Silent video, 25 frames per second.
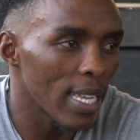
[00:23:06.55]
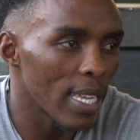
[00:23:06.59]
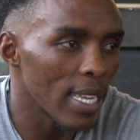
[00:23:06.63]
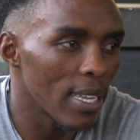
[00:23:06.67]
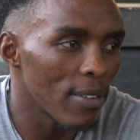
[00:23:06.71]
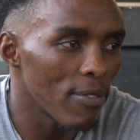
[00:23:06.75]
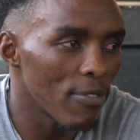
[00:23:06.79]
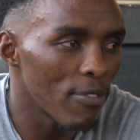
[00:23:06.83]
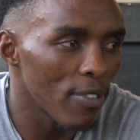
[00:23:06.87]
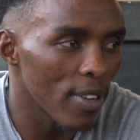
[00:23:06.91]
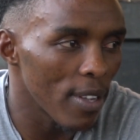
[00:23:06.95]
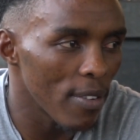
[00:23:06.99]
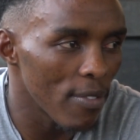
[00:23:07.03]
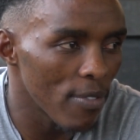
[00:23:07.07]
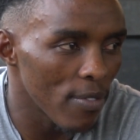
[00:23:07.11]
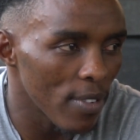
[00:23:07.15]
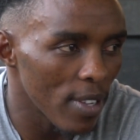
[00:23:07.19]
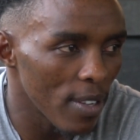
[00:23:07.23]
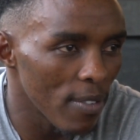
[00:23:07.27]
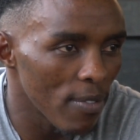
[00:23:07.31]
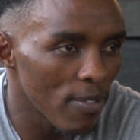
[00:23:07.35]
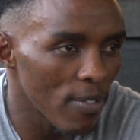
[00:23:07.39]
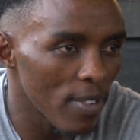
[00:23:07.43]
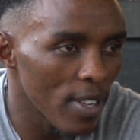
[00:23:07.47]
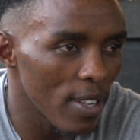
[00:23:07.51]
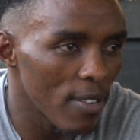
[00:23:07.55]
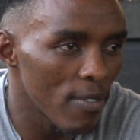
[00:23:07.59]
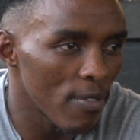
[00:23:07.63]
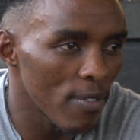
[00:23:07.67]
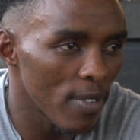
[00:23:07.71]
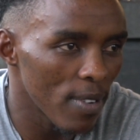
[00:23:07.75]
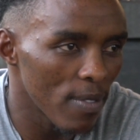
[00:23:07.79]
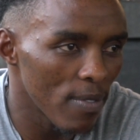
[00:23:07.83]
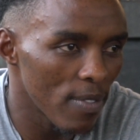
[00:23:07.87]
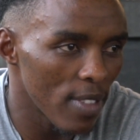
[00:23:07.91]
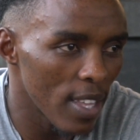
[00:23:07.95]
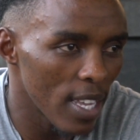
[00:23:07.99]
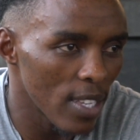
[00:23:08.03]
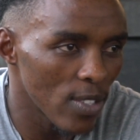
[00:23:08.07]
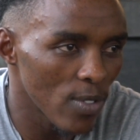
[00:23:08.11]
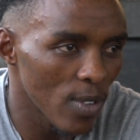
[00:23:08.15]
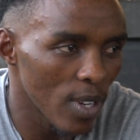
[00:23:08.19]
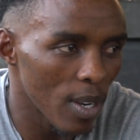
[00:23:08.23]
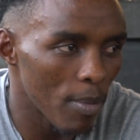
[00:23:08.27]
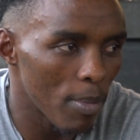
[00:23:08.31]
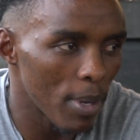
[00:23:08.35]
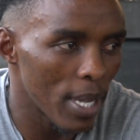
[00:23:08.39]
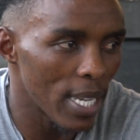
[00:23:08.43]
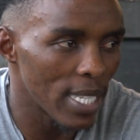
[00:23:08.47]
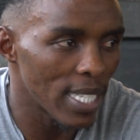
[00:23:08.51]
If there's going
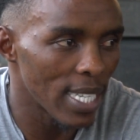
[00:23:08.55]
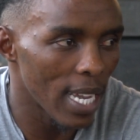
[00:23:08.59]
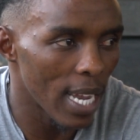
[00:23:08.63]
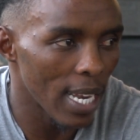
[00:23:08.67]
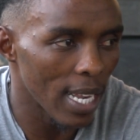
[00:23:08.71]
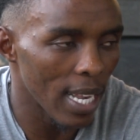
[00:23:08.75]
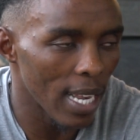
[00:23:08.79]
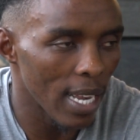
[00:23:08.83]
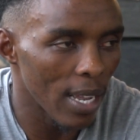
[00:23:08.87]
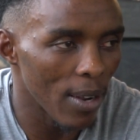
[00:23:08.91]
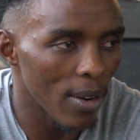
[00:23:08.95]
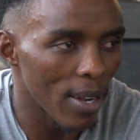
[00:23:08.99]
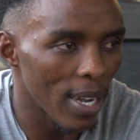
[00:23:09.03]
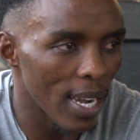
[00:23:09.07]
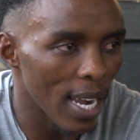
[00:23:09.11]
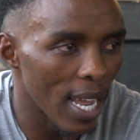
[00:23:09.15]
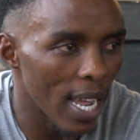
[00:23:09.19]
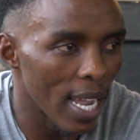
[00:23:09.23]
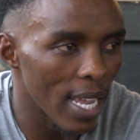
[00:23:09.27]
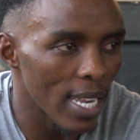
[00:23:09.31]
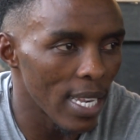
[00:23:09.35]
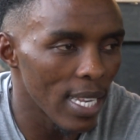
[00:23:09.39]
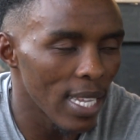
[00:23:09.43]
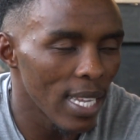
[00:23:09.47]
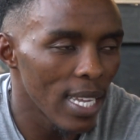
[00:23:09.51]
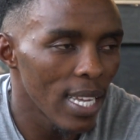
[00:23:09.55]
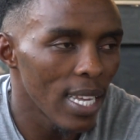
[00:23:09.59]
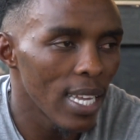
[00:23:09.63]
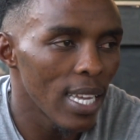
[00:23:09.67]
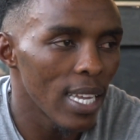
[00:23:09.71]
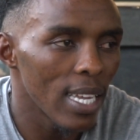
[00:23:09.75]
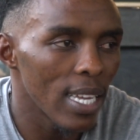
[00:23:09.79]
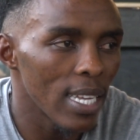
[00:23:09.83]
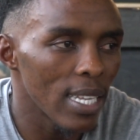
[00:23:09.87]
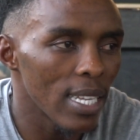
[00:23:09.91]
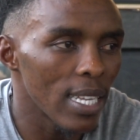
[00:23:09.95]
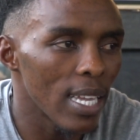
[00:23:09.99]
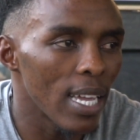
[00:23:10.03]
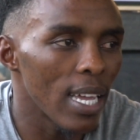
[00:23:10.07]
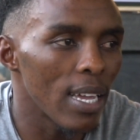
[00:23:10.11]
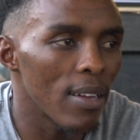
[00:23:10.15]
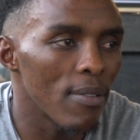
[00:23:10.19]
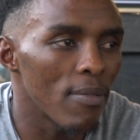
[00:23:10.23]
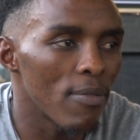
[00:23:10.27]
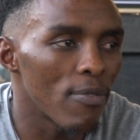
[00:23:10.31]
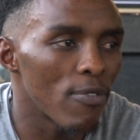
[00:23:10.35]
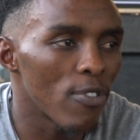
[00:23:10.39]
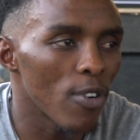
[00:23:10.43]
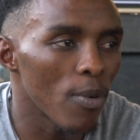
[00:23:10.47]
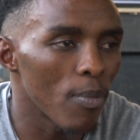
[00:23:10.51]
to be a title online
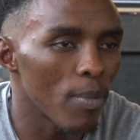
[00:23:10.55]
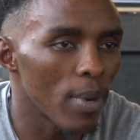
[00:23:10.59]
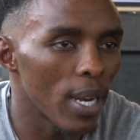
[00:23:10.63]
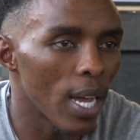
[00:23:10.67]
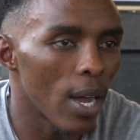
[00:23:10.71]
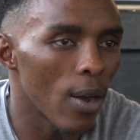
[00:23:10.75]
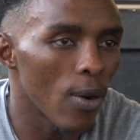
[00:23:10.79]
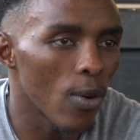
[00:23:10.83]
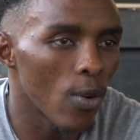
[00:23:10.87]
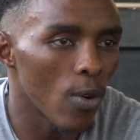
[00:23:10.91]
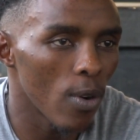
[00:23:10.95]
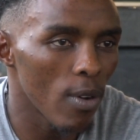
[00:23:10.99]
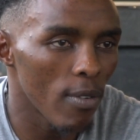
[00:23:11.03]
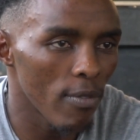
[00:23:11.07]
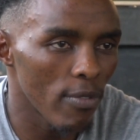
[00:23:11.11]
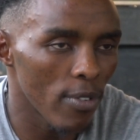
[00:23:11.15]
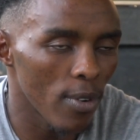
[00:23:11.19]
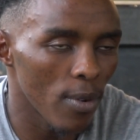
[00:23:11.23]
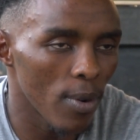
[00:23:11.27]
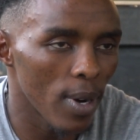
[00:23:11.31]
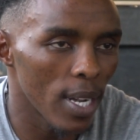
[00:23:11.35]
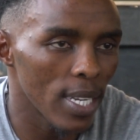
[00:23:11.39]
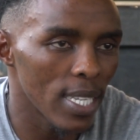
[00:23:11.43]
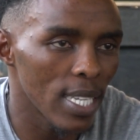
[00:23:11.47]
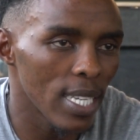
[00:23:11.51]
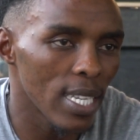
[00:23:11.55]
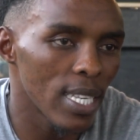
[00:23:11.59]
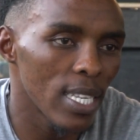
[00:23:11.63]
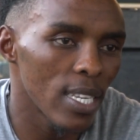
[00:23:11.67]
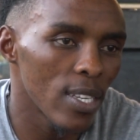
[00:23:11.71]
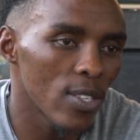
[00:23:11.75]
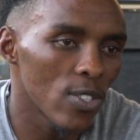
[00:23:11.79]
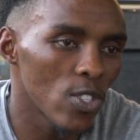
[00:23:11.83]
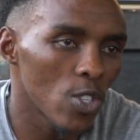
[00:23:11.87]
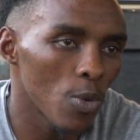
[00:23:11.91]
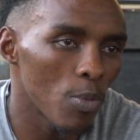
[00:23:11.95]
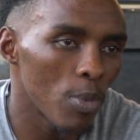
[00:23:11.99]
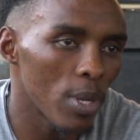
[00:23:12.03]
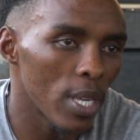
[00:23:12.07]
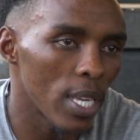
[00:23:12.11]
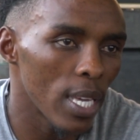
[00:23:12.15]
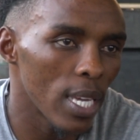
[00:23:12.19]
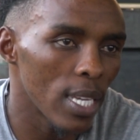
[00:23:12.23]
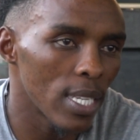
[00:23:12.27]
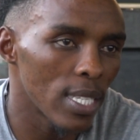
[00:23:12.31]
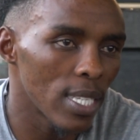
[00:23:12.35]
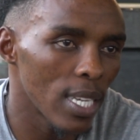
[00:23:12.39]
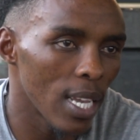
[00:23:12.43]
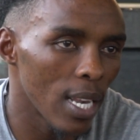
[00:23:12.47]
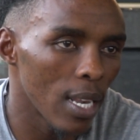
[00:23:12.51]
from now going forward, it needs to be
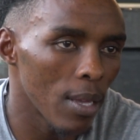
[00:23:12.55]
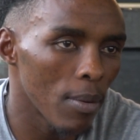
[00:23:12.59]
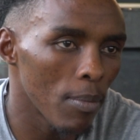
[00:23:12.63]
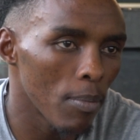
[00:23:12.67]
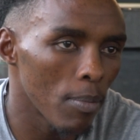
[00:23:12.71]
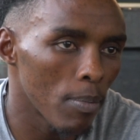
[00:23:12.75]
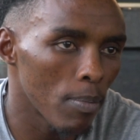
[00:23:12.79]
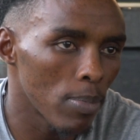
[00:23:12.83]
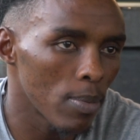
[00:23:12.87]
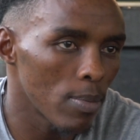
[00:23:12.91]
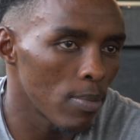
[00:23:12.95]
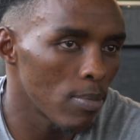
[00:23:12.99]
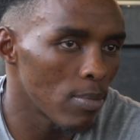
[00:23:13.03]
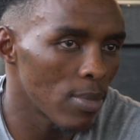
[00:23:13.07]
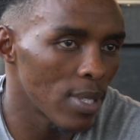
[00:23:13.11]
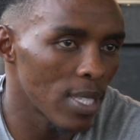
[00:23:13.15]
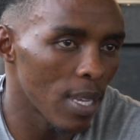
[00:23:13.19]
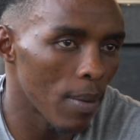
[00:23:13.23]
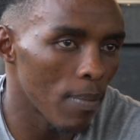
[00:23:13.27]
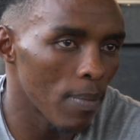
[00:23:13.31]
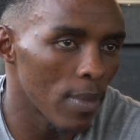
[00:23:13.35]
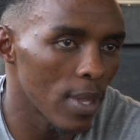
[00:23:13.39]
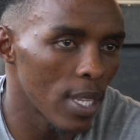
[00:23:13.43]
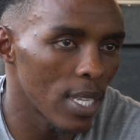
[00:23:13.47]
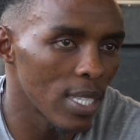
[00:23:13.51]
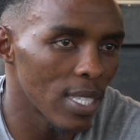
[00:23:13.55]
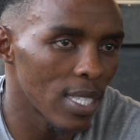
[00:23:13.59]
a telling something.